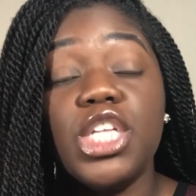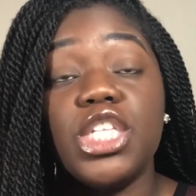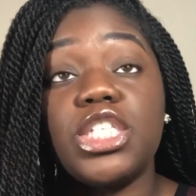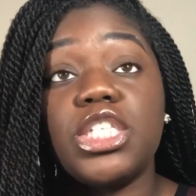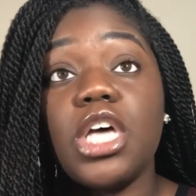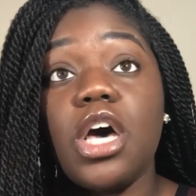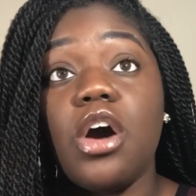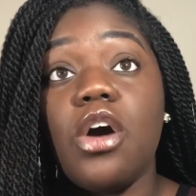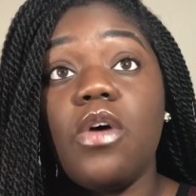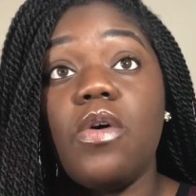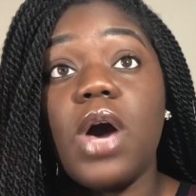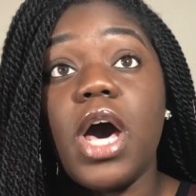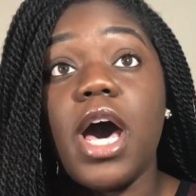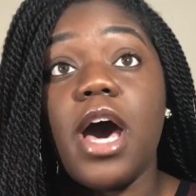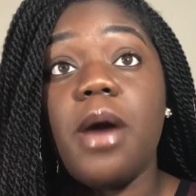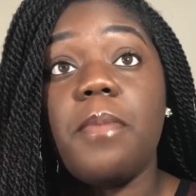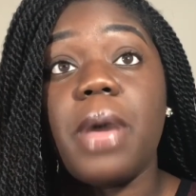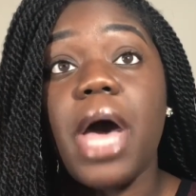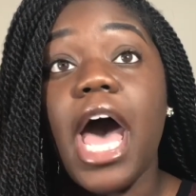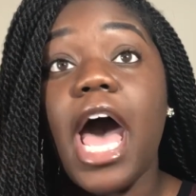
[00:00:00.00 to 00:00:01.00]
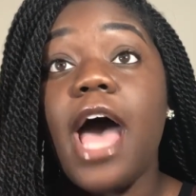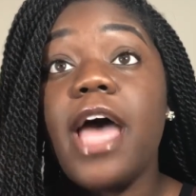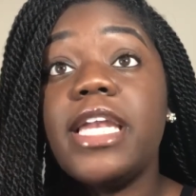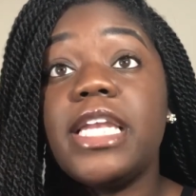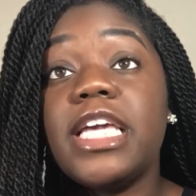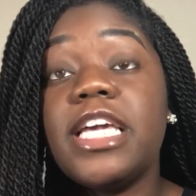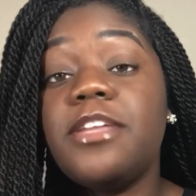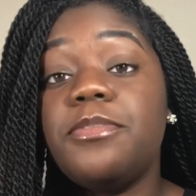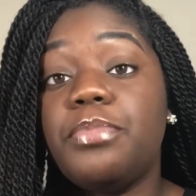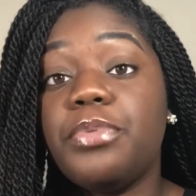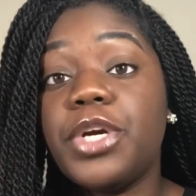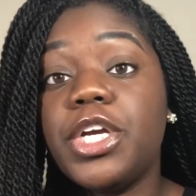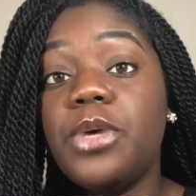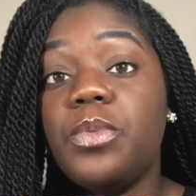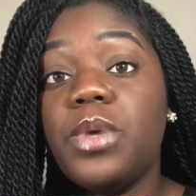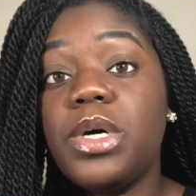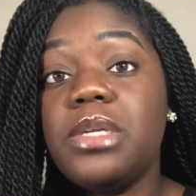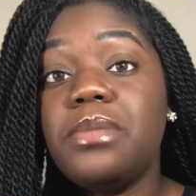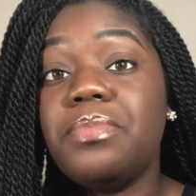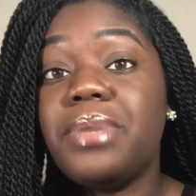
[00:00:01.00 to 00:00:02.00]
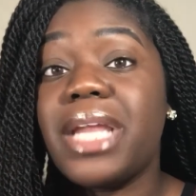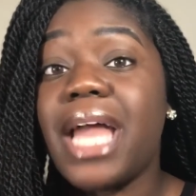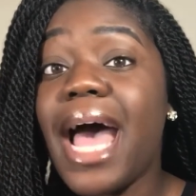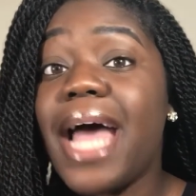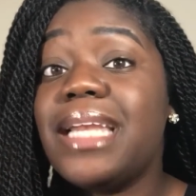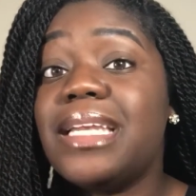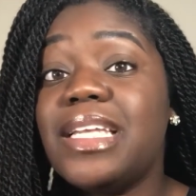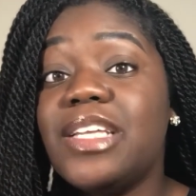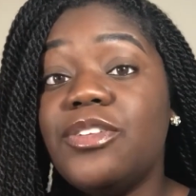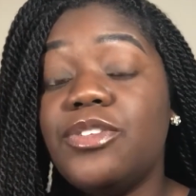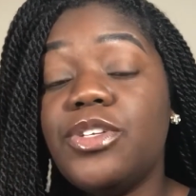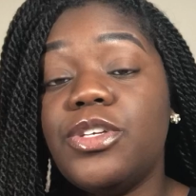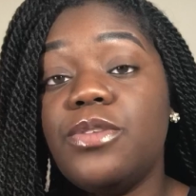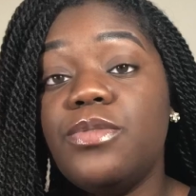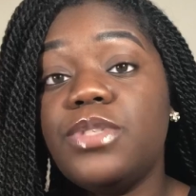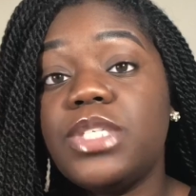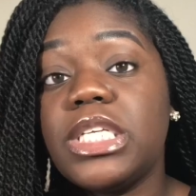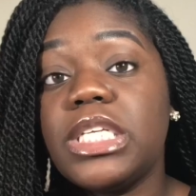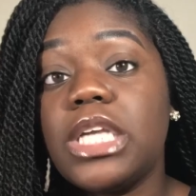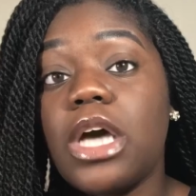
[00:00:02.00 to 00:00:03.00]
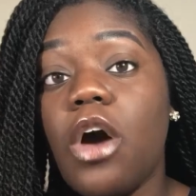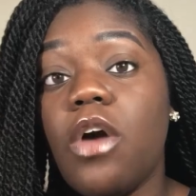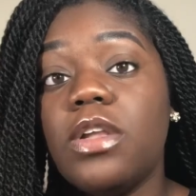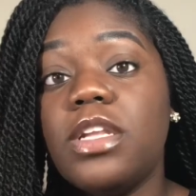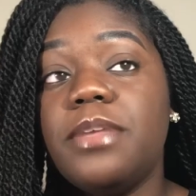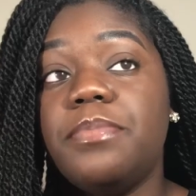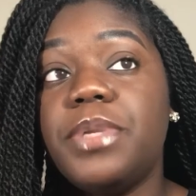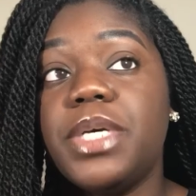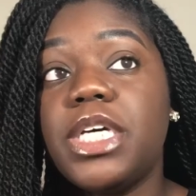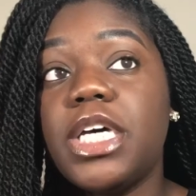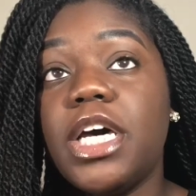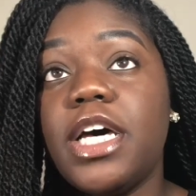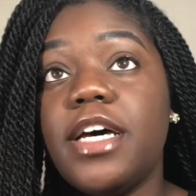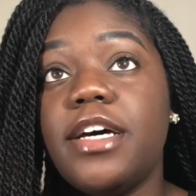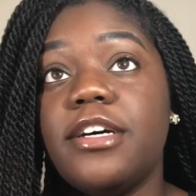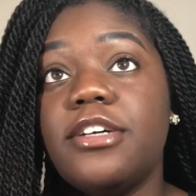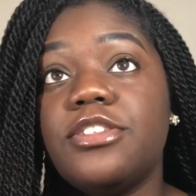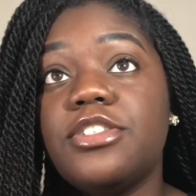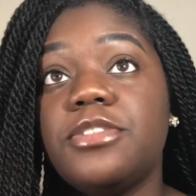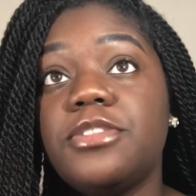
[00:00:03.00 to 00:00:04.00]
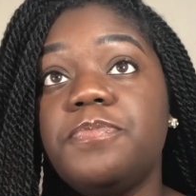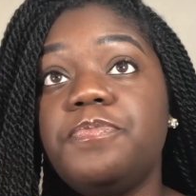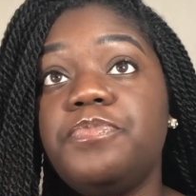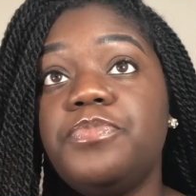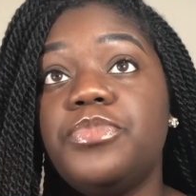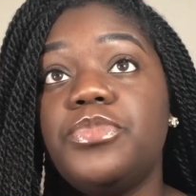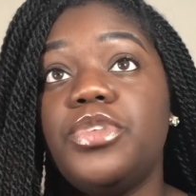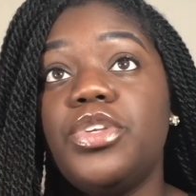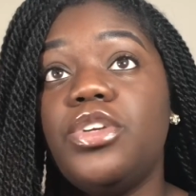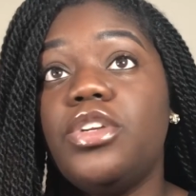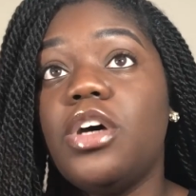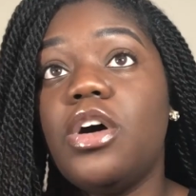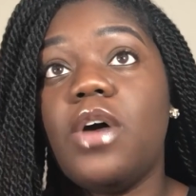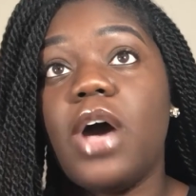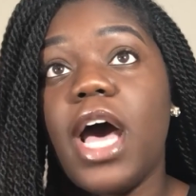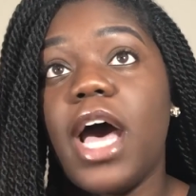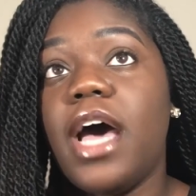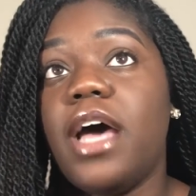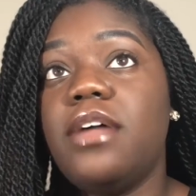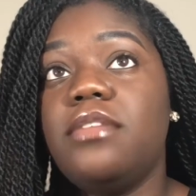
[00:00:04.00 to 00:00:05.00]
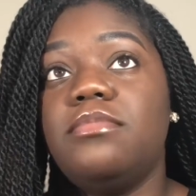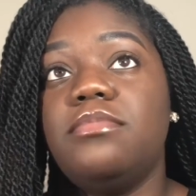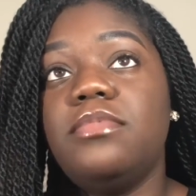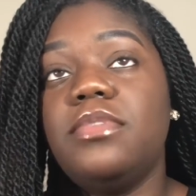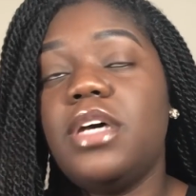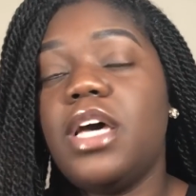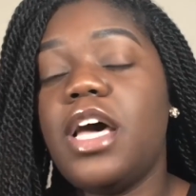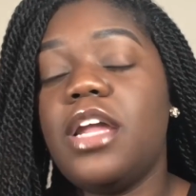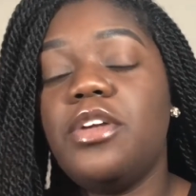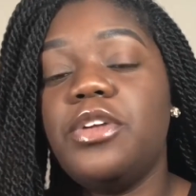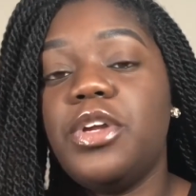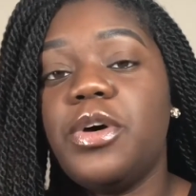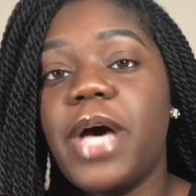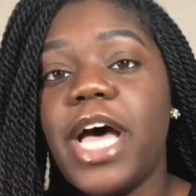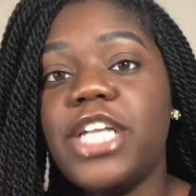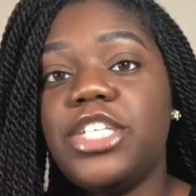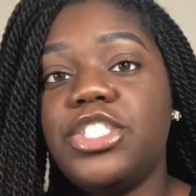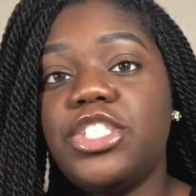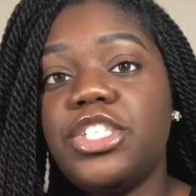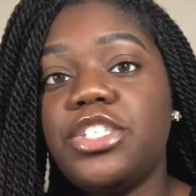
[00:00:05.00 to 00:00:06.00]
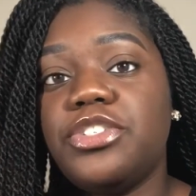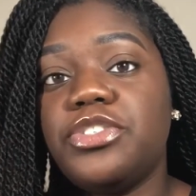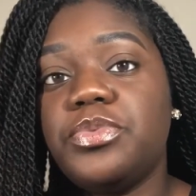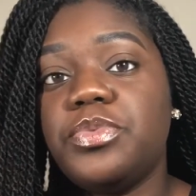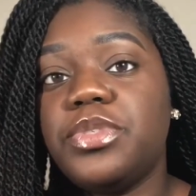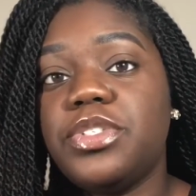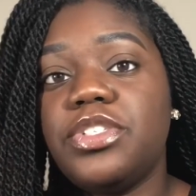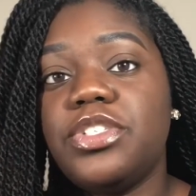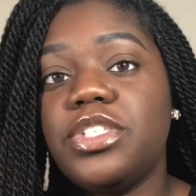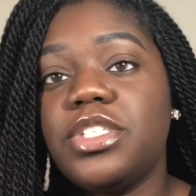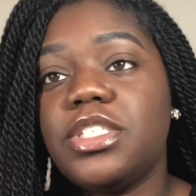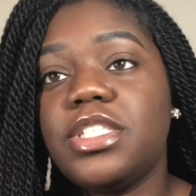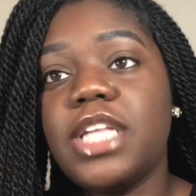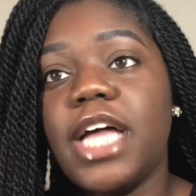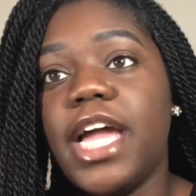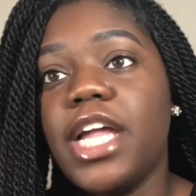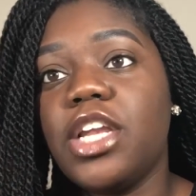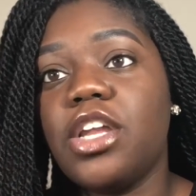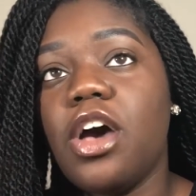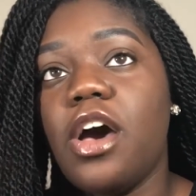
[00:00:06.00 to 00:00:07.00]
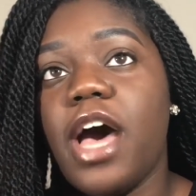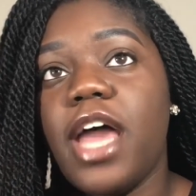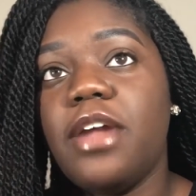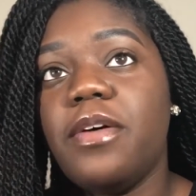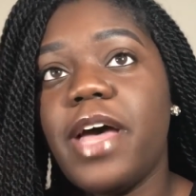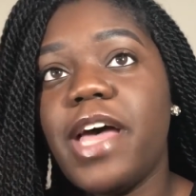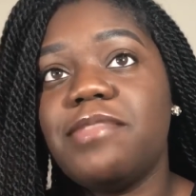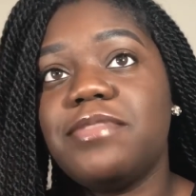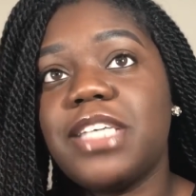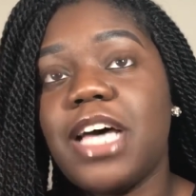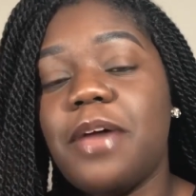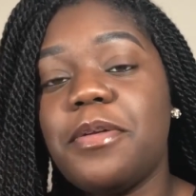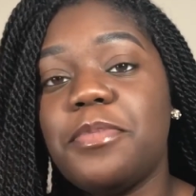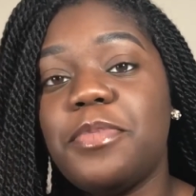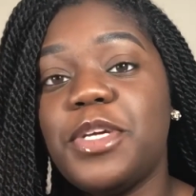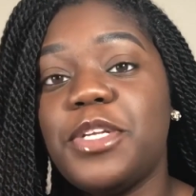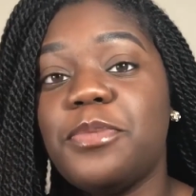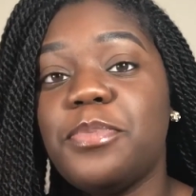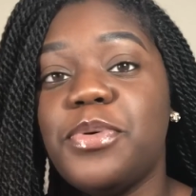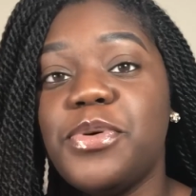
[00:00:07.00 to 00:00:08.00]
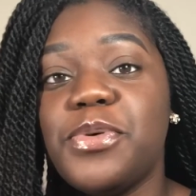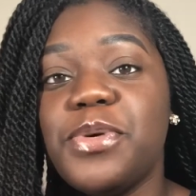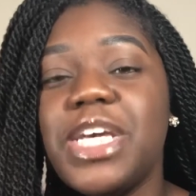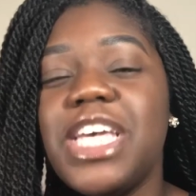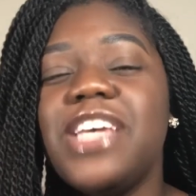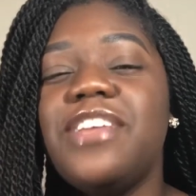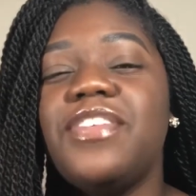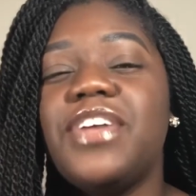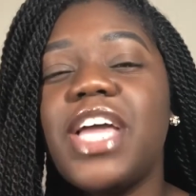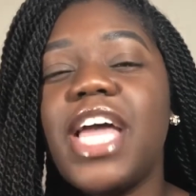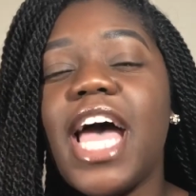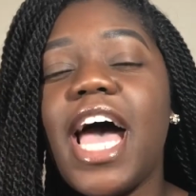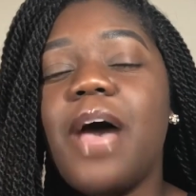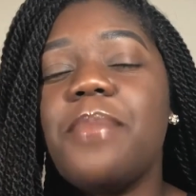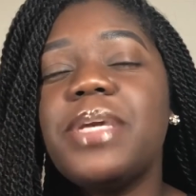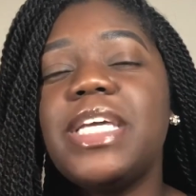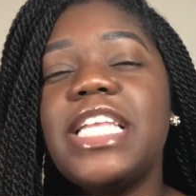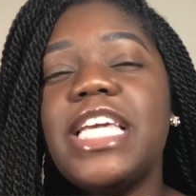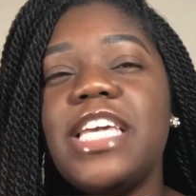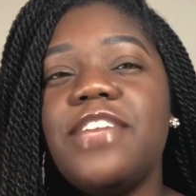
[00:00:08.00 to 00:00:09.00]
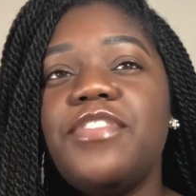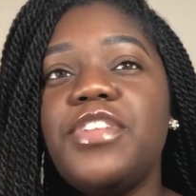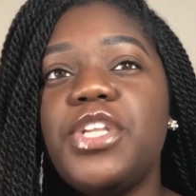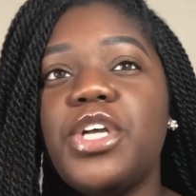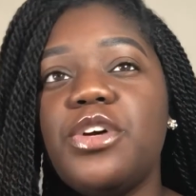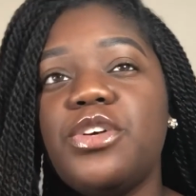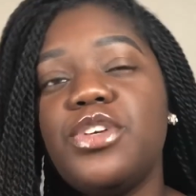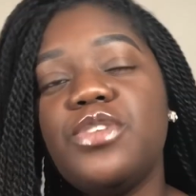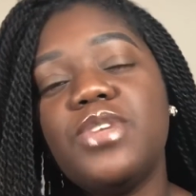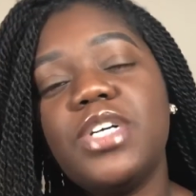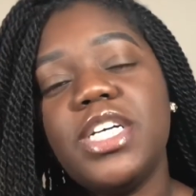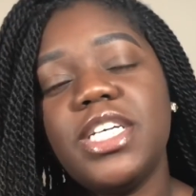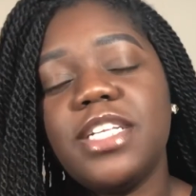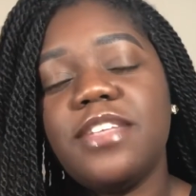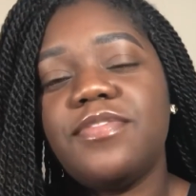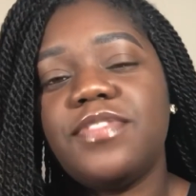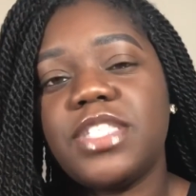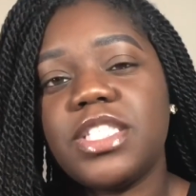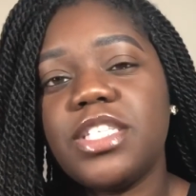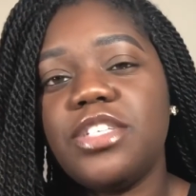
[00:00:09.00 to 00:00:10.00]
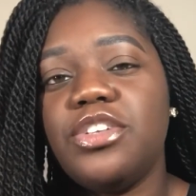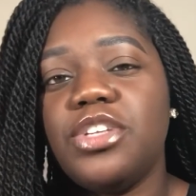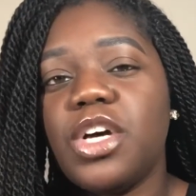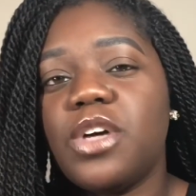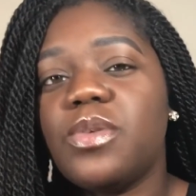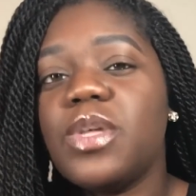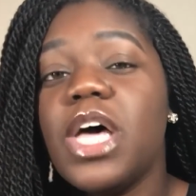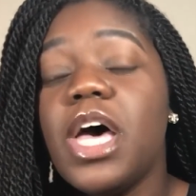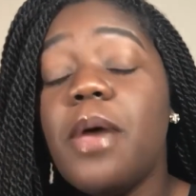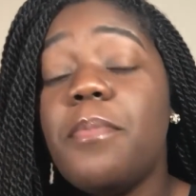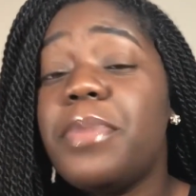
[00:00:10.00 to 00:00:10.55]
So I did bring one, but I didn't use it, only because, you know, I don't know, I just was just like, no, I don't have time to be in the pool. Even though you could have, you know,